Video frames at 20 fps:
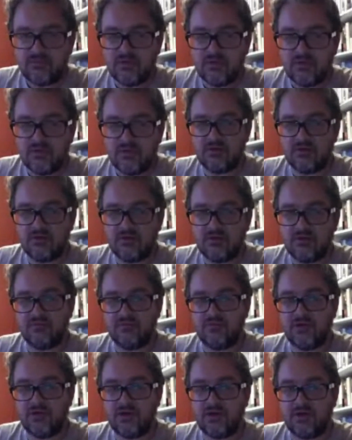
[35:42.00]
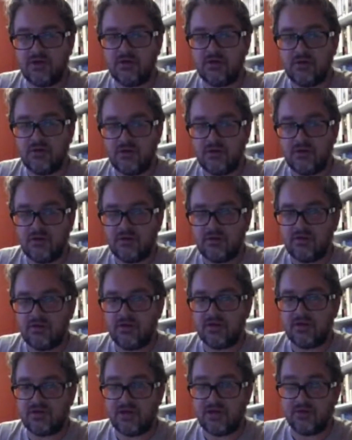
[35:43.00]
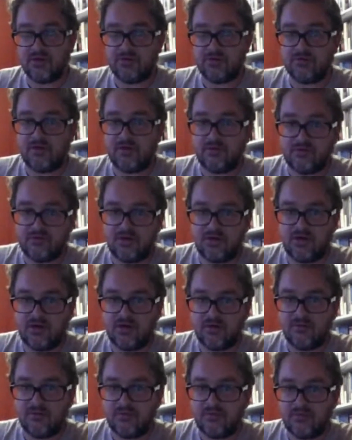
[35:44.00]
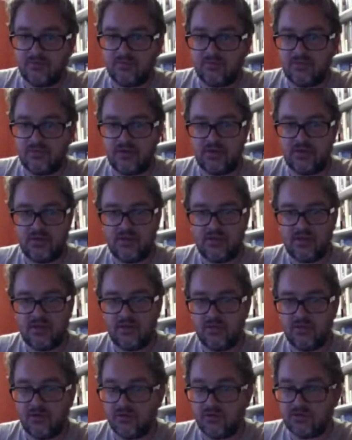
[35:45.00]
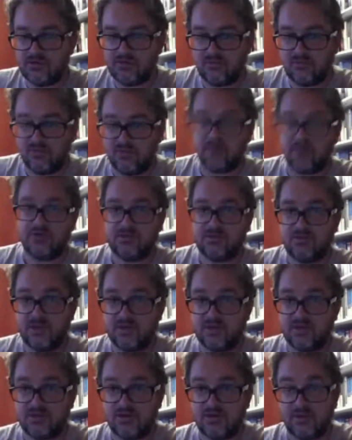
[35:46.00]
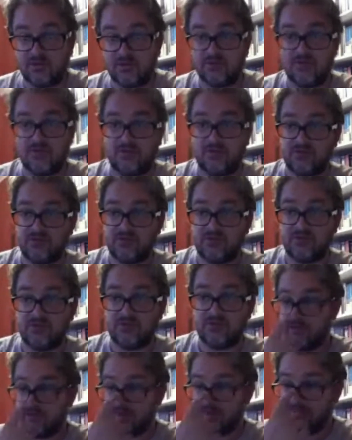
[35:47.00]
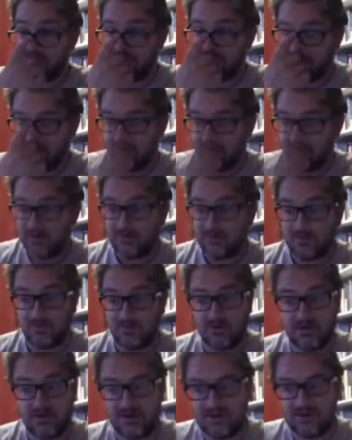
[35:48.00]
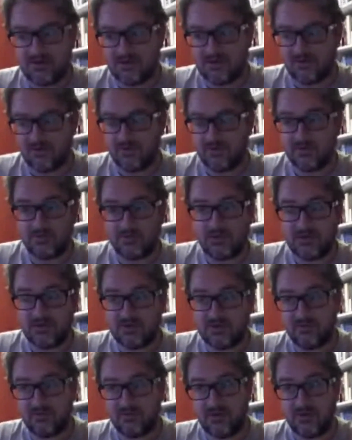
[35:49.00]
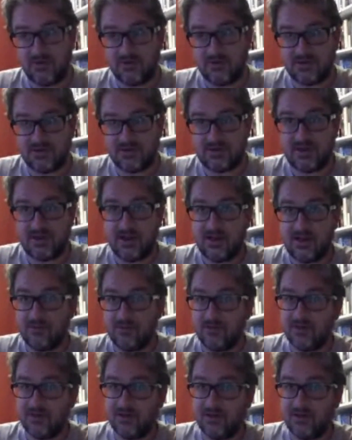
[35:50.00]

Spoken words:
Britain has held a referendum, and we were not supposed to hold a referendum, but we did, and we were supposed to vote to stay, and we didn't.